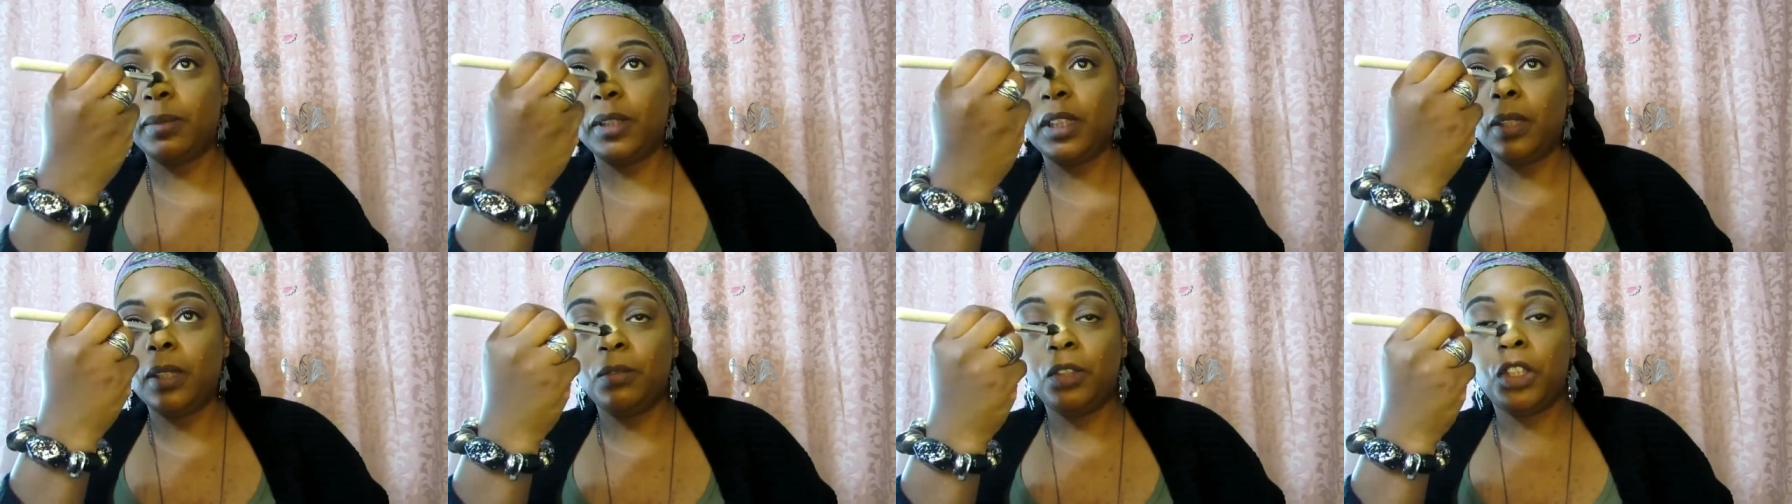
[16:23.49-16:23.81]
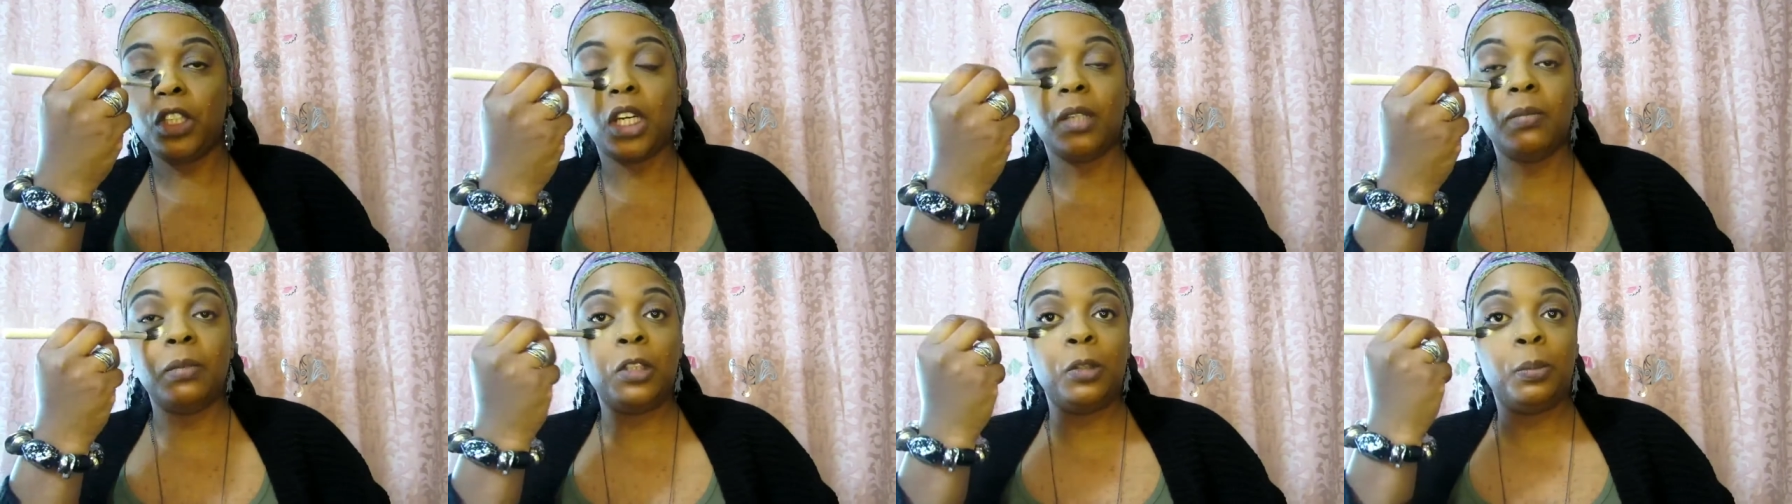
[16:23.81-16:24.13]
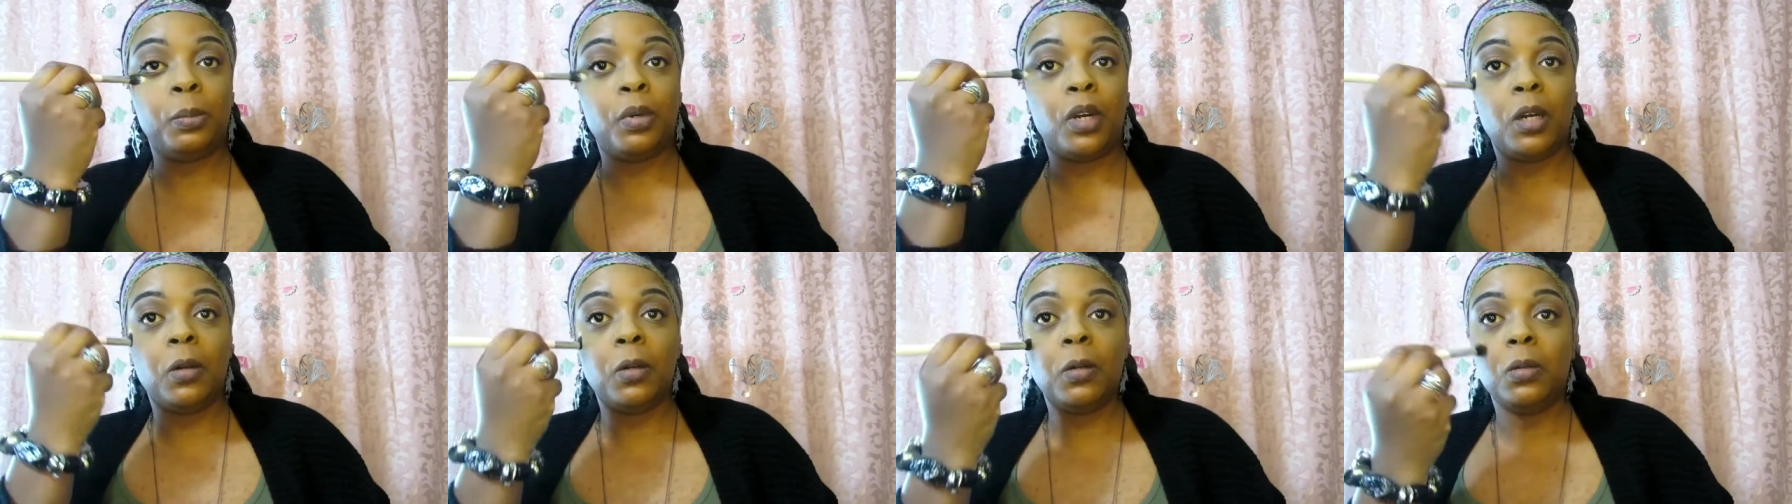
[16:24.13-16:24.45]
Some jobs you
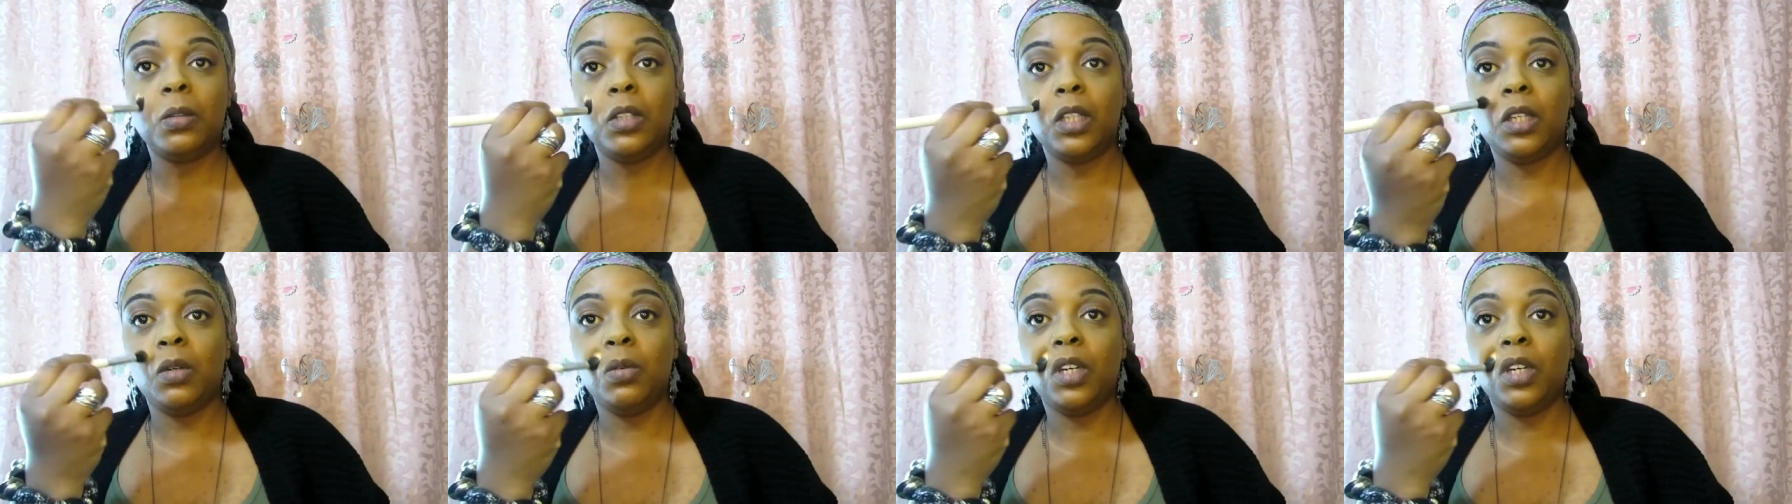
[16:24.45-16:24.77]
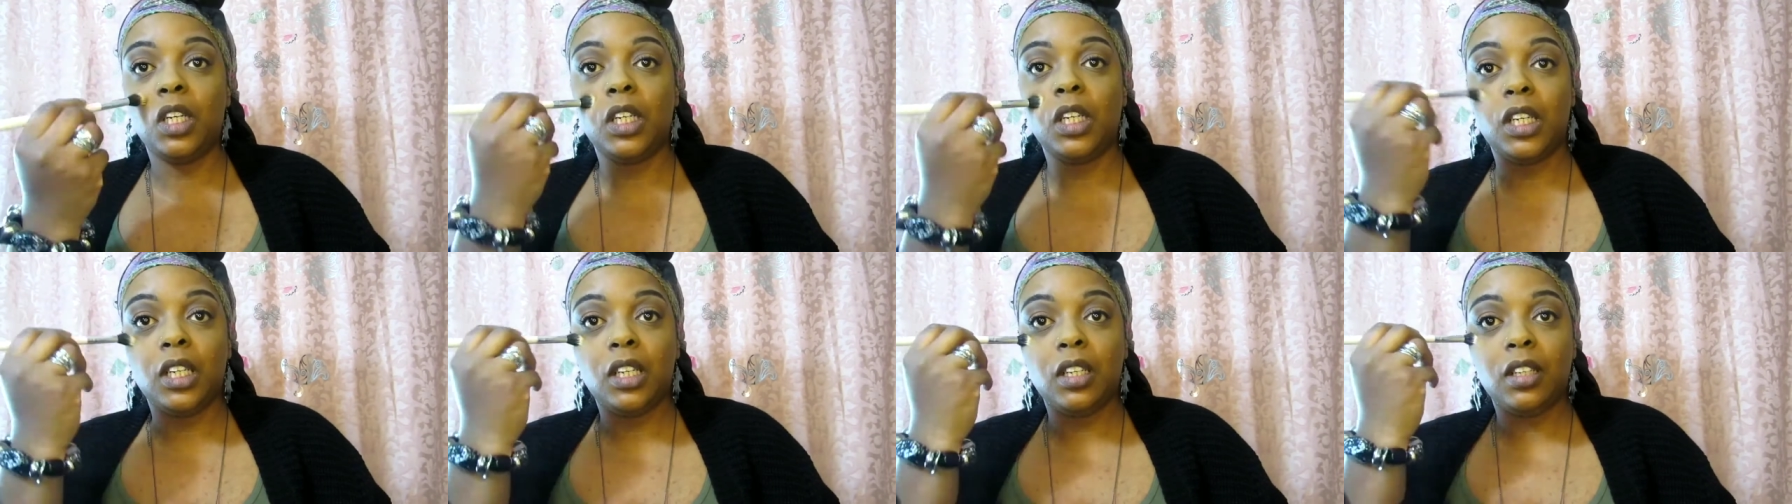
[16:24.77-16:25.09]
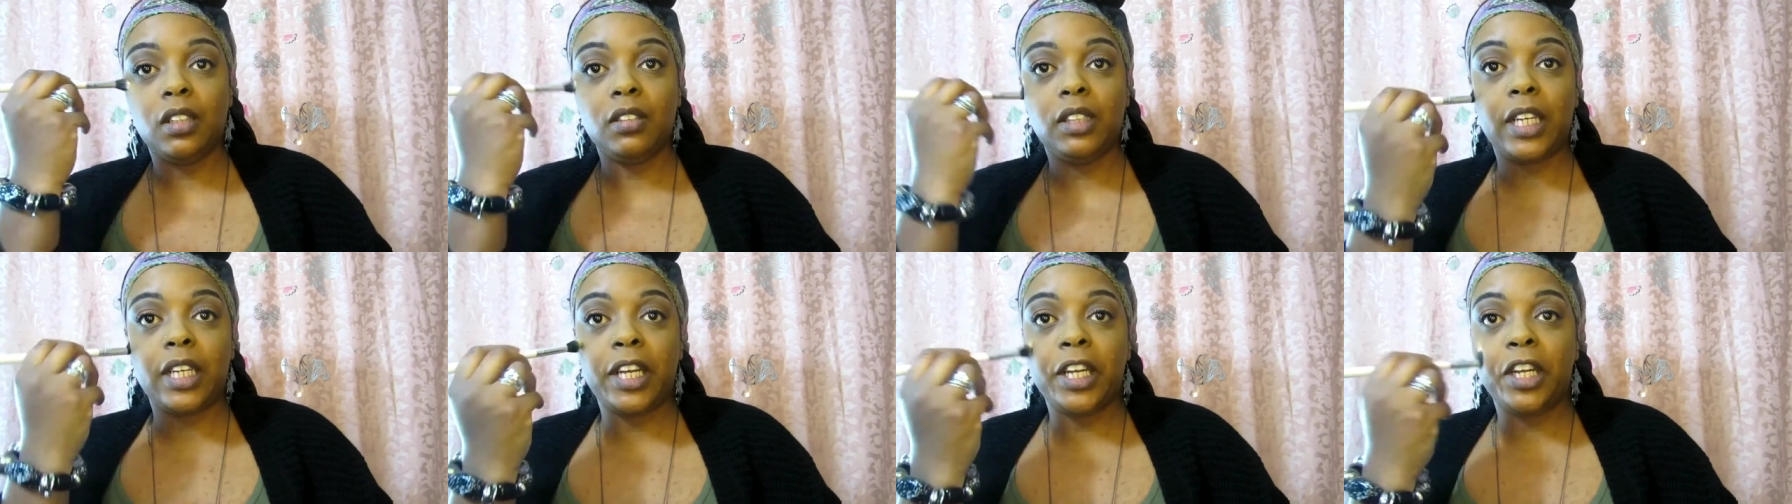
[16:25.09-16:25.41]
probably want to
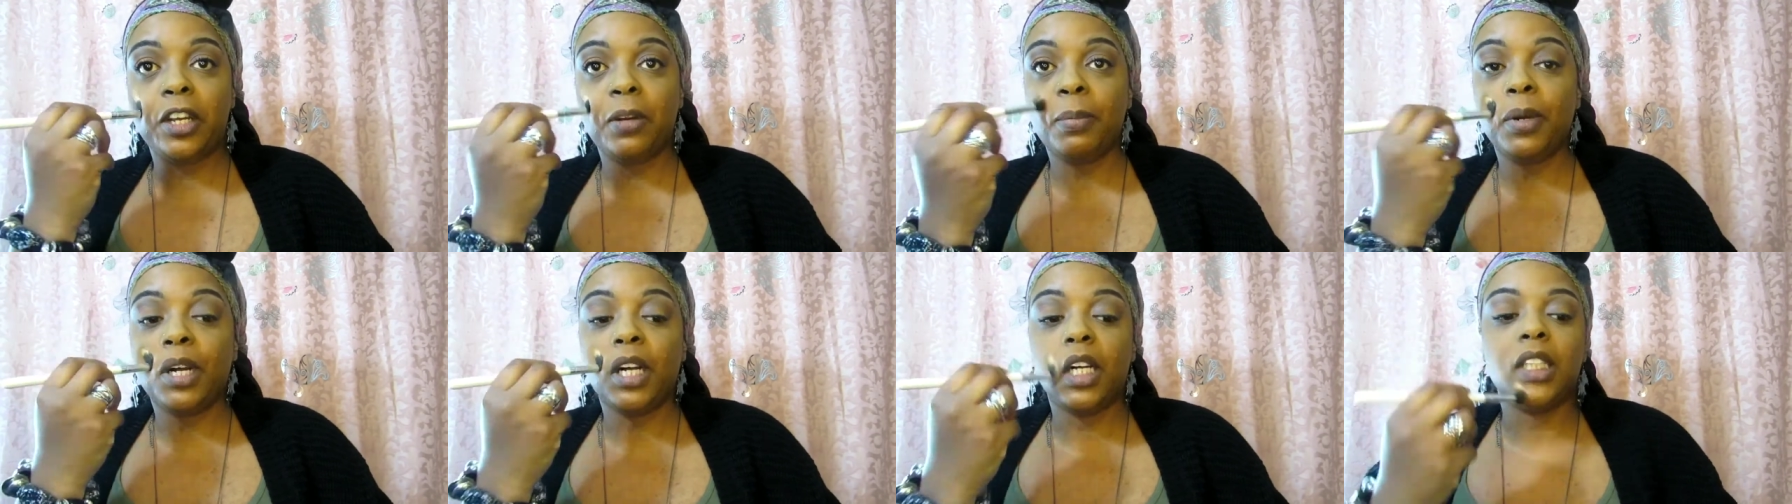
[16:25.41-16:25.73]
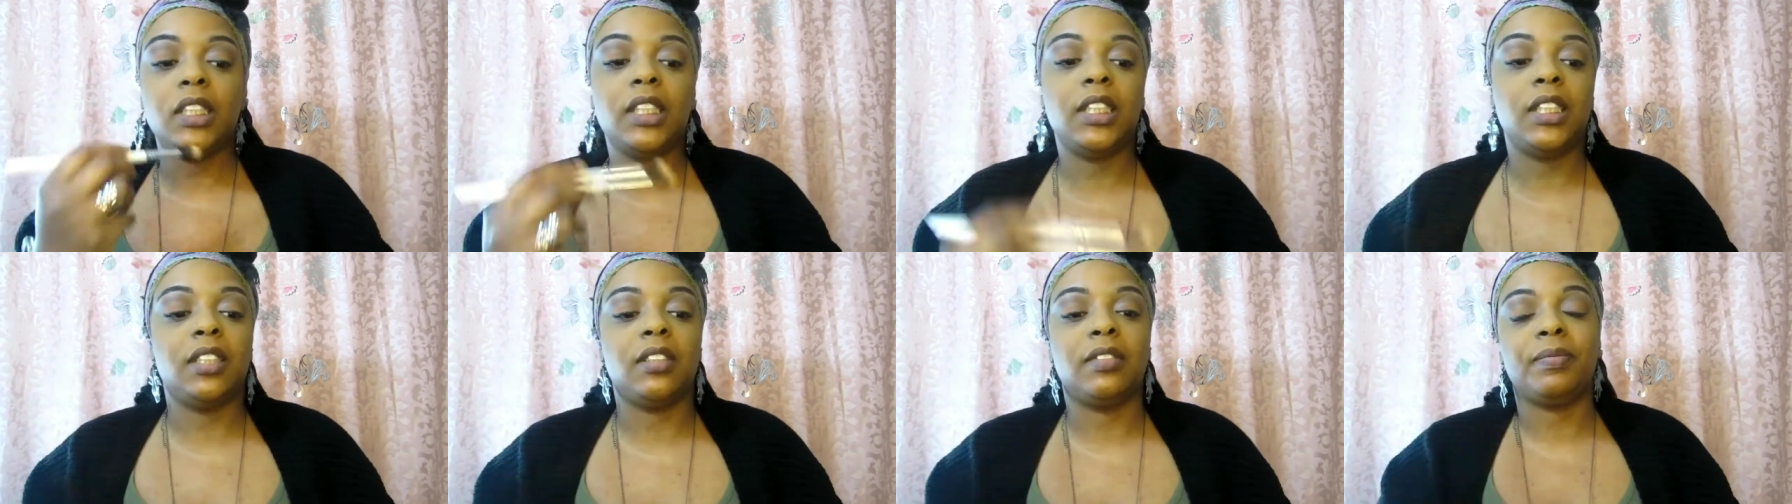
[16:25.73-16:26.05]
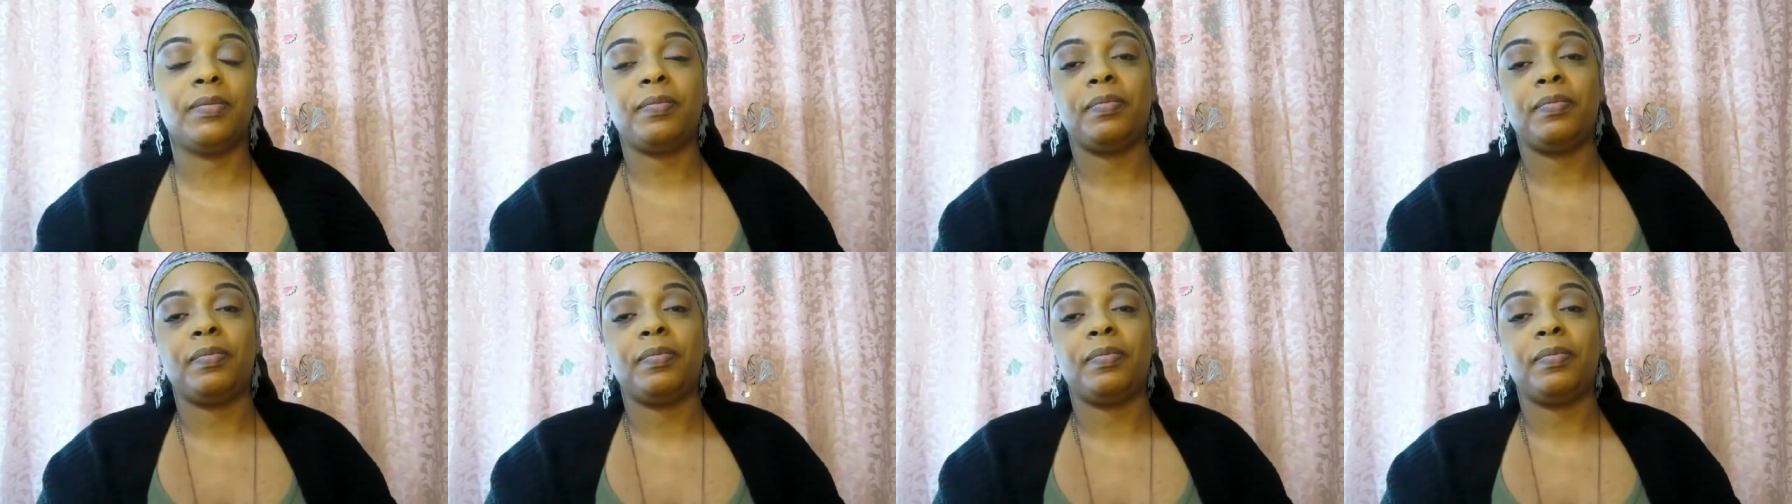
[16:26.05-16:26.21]
take your boss